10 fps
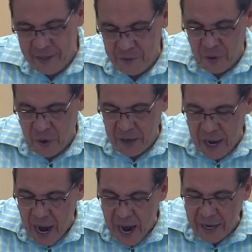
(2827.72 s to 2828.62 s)
It was all
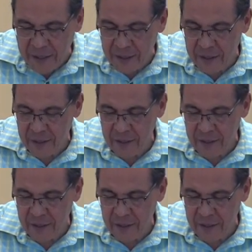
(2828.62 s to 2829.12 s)
gone.